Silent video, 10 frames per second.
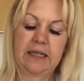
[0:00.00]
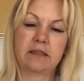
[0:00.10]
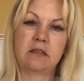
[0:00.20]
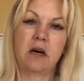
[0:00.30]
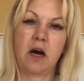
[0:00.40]

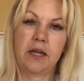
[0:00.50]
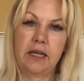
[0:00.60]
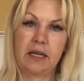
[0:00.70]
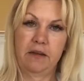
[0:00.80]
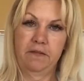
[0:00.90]
is
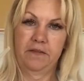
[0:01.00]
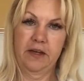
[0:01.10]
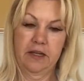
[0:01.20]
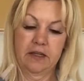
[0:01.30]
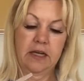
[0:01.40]

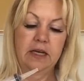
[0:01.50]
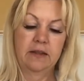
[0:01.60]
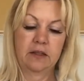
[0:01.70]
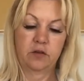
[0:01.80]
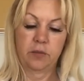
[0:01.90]
non-ENFit,
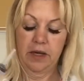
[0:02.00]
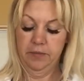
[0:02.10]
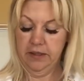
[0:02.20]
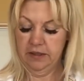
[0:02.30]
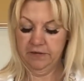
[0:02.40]
this might
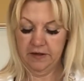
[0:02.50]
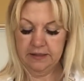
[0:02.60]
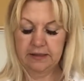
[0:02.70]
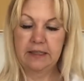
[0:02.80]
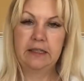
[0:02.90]
be a
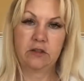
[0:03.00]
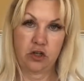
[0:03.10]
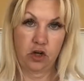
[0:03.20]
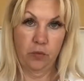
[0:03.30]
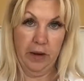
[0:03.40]
device that needs
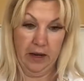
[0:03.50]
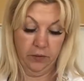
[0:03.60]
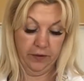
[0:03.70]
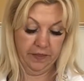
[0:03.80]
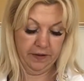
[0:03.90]
to go
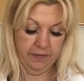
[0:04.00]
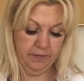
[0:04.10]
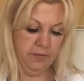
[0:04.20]
back with them.